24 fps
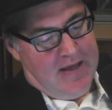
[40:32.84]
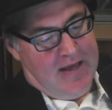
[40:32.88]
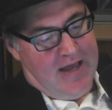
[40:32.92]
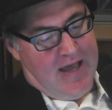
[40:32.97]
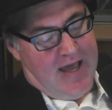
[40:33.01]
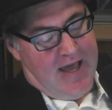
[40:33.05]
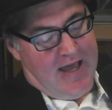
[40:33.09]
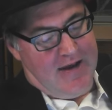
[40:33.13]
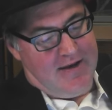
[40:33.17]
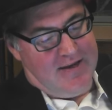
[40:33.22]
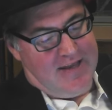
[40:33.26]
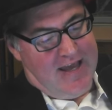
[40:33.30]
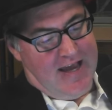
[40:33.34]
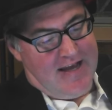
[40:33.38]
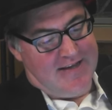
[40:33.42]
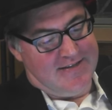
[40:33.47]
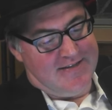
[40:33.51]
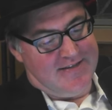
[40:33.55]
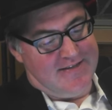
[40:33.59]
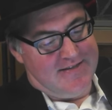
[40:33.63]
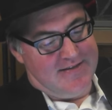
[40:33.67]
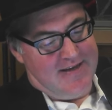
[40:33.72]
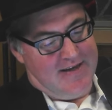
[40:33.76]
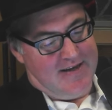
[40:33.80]
And Gazza
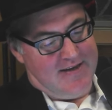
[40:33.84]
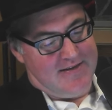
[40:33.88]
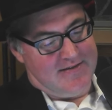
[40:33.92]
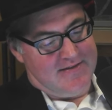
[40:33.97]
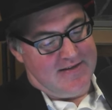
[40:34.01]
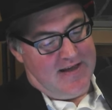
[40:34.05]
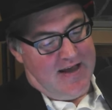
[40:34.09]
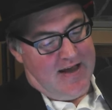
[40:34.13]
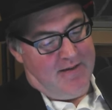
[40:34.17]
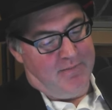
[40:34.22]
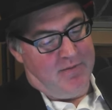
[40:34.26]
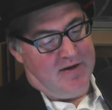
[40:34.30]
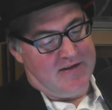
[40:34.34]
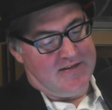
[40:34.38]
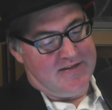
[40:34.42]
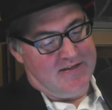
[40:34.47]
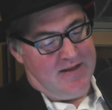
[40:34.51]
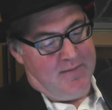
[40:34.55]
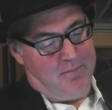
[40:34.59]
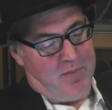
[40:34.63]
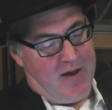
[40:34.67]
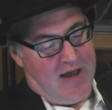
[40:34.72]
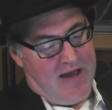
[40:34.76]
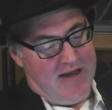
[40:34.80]
says, how much are they
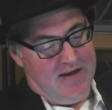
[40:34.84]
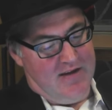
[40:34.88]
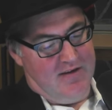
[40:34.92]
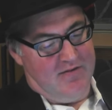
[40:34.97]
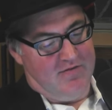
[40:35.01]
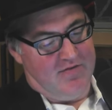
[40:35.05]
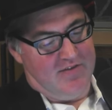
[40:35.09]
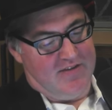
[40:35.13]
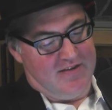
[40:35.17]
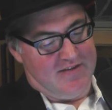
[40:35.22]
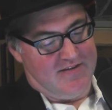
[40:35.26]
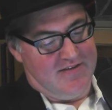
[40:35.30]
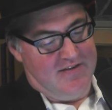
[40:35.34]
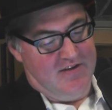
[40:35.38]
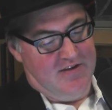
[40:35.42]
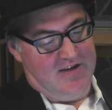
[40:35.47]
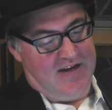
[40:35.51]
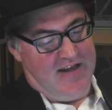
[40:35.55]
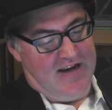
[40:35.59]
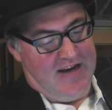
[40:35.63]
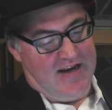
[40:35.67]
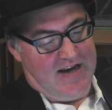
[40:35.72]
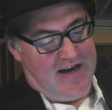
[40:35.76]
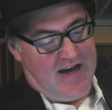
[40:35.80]
paying you for this? Are you
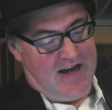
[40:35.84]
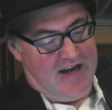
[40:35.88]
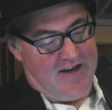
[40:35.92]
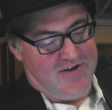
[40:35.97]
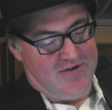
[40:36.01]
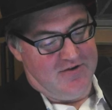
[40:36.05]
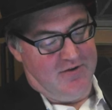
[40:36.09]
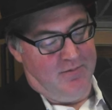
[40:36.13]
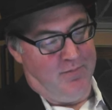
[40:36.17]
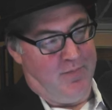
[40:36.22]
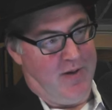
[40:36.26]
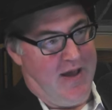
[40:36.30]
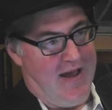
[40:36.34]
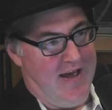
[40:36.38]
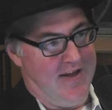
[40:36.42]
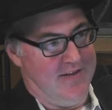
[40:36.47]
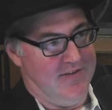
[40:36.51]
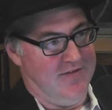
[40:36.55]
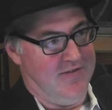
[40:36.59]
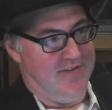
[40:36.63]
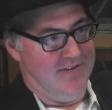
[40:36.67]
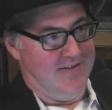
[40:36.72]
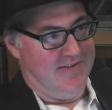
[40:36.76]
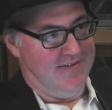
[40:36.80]
getting £100
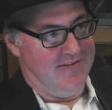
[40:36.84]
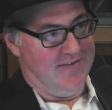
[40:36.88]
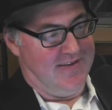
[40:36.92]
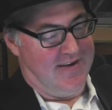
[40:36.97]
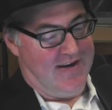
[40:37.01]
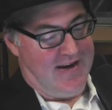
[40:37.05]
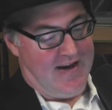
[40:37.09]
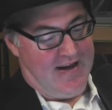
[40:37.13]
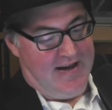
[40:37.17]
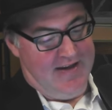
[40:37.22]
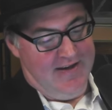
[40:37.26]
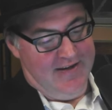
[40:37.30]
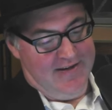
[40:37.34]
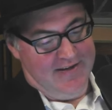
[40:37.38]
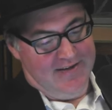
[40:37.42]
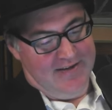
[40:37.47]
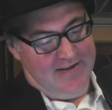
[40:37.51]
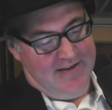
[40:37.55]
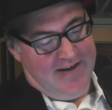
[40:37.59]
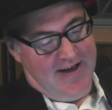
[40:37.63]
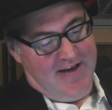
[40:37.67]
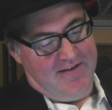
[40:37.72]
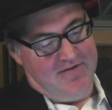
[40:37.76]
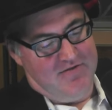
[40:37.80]
for this today?
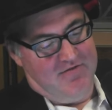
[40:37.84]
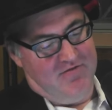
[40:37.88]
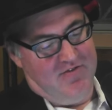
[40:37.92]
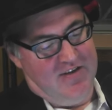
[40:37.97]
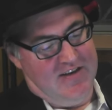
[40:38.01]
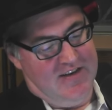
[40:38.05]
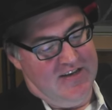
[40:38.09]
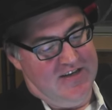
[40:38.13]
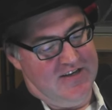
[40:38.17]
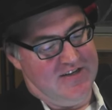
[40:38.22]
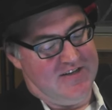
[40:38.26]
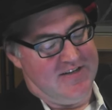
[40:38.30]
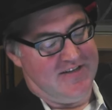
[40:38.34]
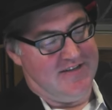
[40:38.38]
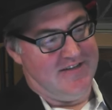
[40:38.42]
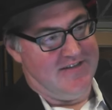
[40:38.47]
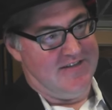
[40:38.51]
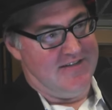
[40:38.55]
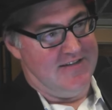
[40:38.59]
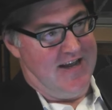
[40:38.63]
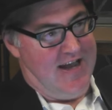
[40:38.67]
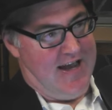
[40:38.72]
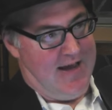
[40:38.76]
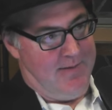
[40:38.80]
And Vinnie just
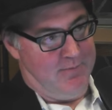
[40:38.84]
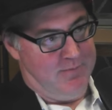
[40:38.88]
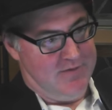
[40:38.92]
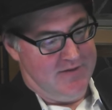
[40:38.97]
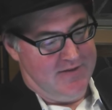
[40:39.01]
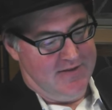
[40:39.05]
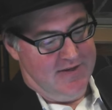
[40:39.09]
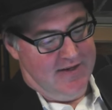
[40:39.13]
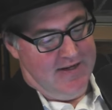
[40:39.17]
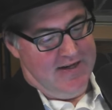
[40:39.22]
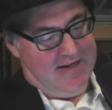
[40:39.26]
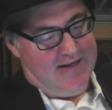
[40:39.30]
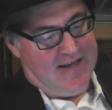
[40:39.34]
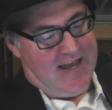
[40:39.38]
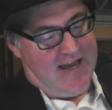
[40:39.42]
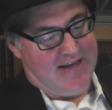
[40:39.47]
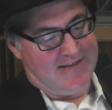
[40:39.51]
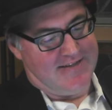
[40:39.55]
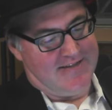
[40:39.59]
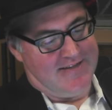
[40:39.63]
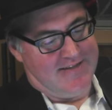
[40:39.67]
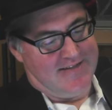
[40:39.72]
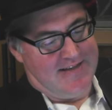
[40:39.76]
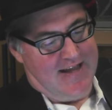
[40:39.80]
snaps.
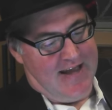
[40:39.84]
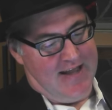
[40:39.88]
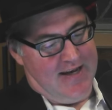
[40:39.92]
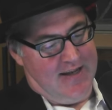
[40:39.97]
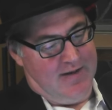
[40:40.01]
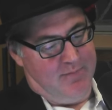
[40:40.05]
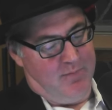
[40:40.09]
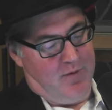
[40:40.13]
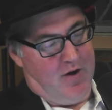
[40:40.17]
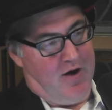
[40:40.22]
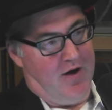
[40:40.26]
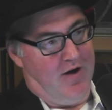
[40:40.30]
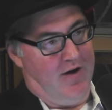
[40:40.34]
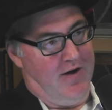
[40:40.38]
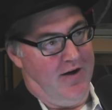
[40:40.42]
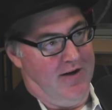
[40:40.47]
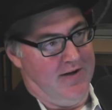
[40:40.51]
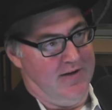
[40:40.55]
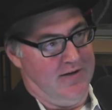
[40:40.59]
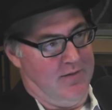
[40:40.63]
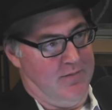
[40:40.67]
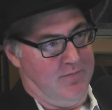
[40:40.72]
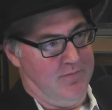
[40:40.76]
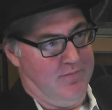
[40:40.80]
Gazza's standing behind
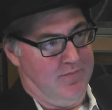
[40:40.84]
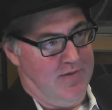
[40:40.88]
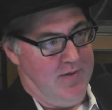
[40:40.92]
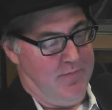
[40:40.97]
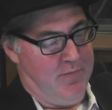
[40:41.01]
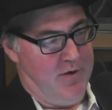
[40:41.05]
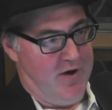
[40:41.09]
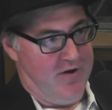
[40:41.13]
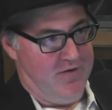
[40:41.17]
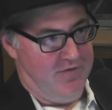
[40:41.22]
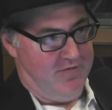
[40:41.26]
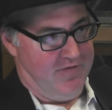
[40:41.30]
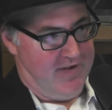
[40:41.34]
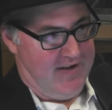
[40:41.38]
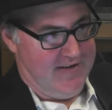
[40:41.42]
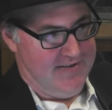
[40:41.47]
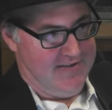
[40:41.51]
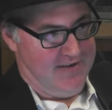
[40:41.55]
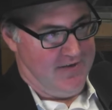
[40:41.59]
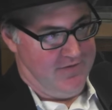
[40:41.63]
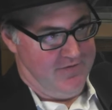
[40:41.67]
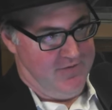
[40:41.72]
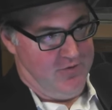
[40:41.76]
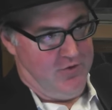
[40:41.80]
him. They're both
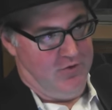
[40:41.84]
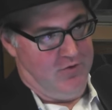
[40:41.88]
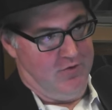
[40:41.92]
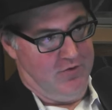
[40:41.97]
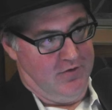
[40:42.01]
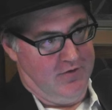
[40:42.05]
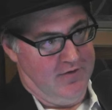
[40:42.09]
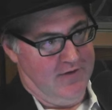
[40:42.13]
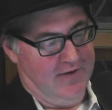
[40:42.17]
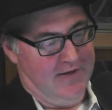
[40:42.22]
facing forward.